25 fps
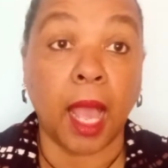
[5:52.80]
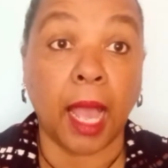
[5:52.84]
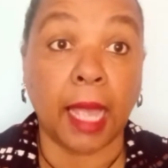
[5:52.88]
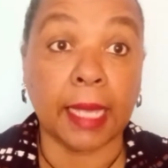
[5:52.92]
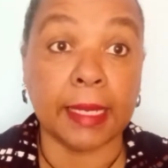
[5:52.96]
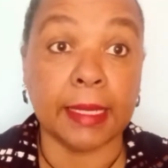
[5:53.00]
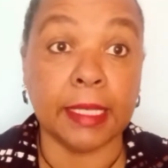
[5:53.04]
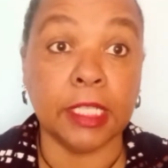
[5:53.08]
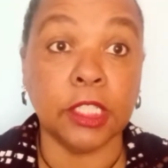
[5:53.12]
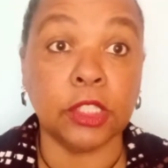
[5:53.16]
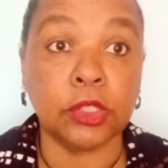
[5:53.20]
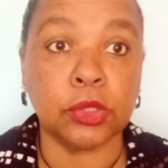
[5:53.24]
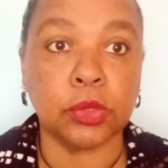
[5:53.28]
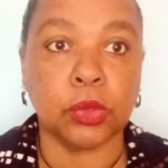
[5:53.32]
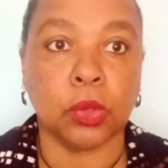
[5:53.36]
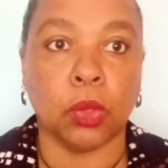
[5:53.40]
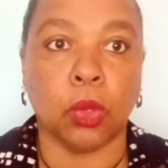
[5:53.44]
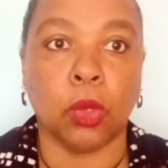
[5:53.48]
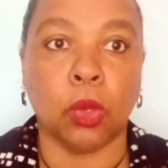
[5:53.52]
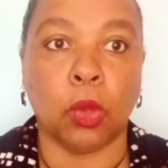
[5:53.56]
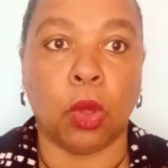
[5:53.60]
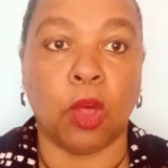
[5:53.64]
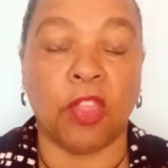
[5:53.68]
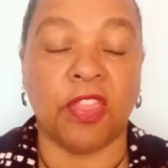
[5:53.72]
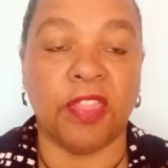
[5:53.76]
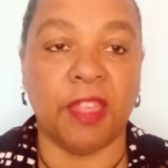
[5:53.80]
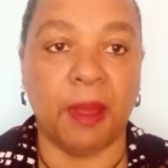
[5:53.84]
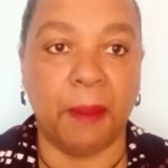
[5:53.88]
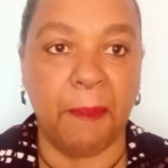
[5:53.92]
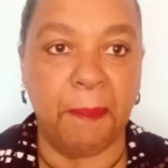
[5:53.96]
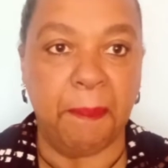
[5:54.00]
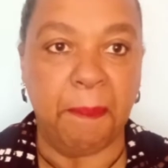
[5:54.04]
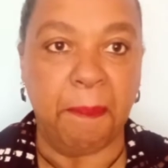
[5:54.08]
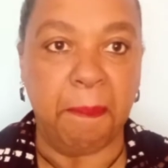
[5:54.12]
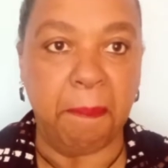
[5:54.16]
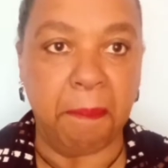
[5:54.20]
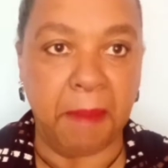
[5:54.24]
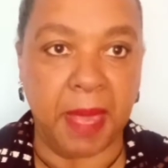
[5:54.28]
I need to call on the
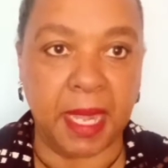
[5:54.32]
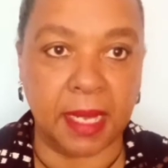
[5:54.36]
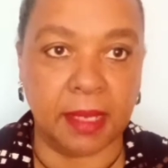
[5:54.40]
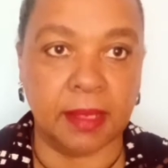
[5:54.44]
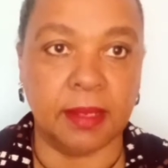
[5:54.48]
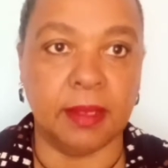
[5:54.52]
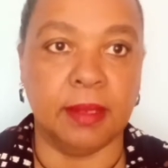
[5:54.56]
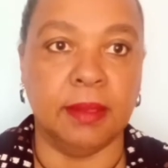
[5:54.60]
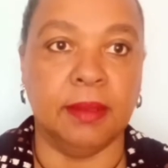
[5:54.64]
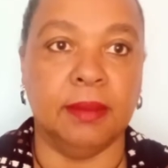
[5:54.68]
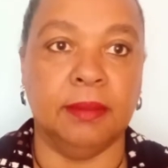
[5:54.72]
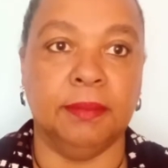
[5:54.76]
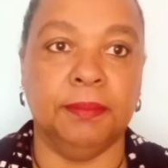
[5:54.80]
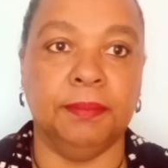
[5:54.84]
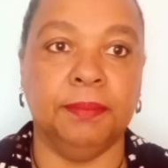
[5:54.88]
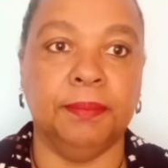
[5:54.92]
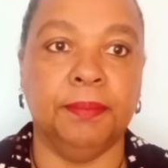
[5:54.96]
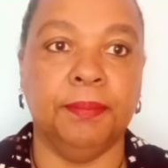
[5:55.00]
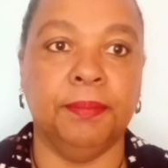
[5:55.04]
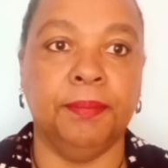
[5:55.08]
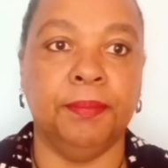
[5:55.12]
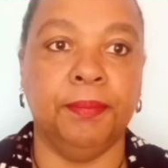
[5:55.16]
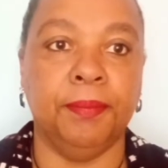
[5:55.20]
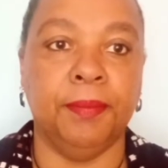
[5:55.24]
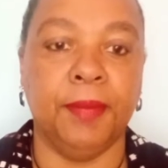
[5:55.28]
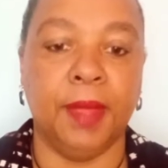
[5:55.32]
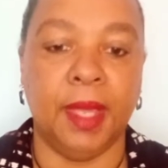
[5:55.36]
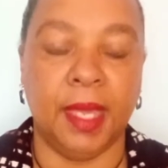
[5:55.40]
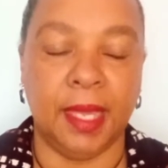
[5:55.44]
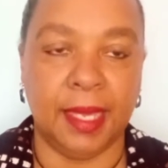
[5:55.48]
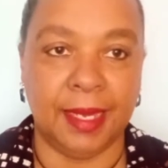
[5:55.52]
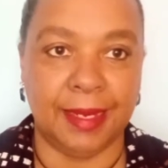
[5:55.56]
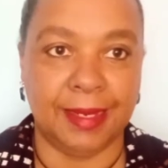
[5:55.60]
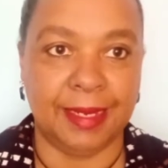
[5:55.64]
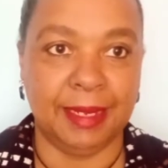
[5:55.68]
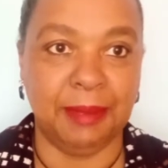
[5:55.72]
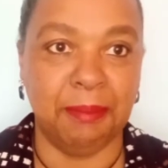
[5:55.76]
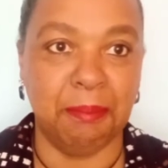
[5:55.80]
men.
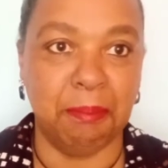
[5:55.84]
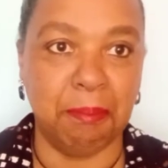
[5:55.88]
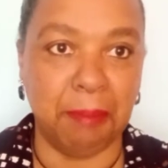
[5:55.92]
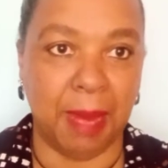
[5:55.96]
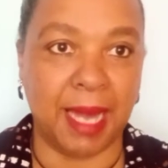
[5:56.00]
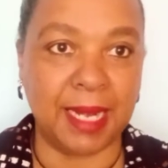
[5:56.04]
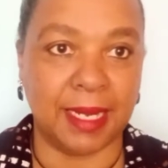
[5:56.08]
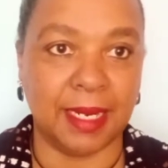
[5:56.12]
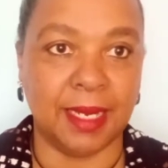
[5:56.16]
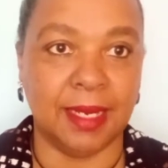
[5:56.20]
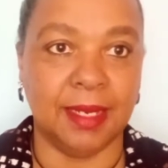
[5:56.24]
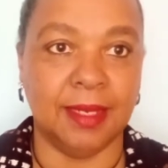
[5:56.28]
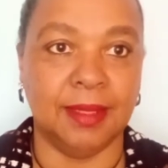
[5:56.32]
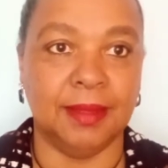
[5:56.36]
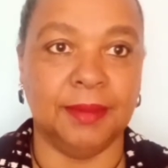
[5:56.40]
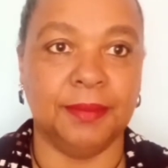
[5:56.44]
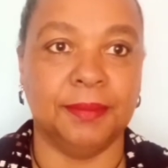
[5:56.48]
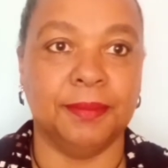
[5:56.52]
Die manne